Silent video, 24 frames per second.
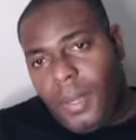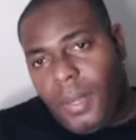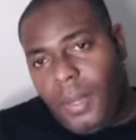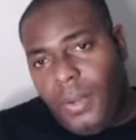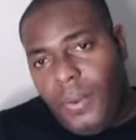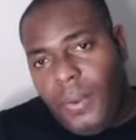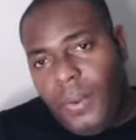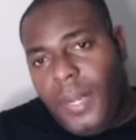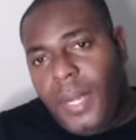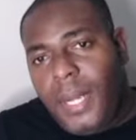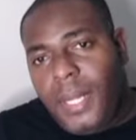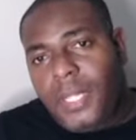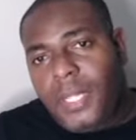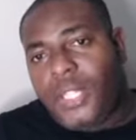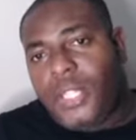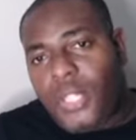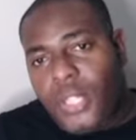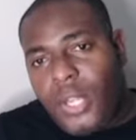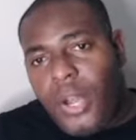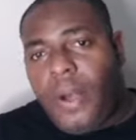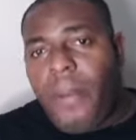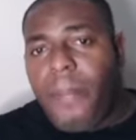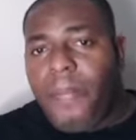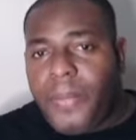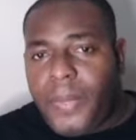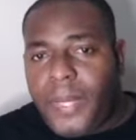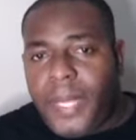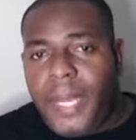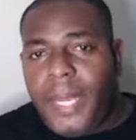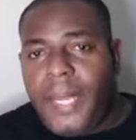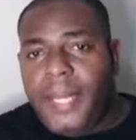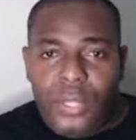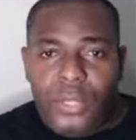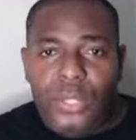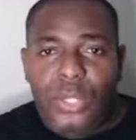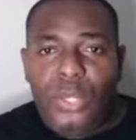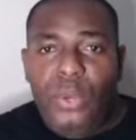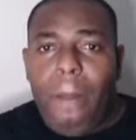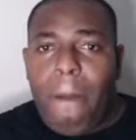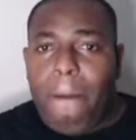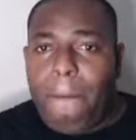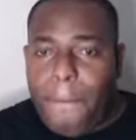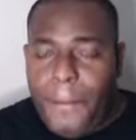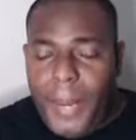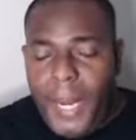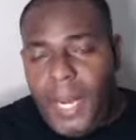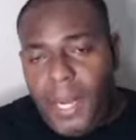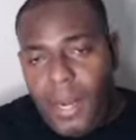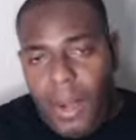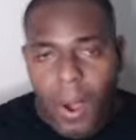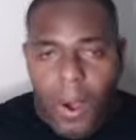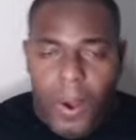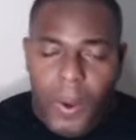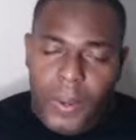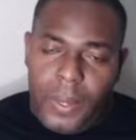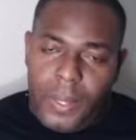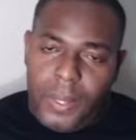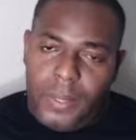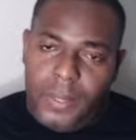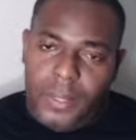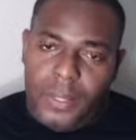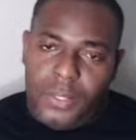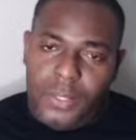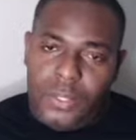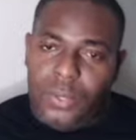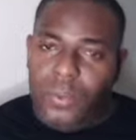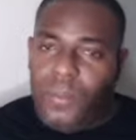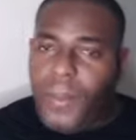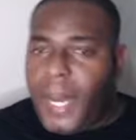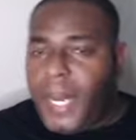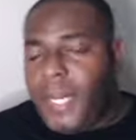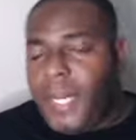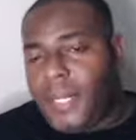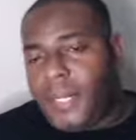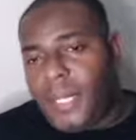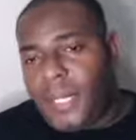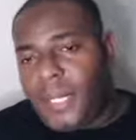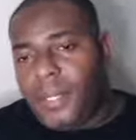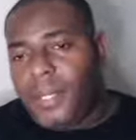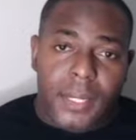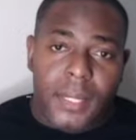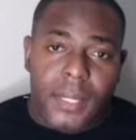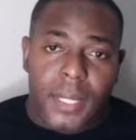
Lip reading: You need something to build on. So what is it?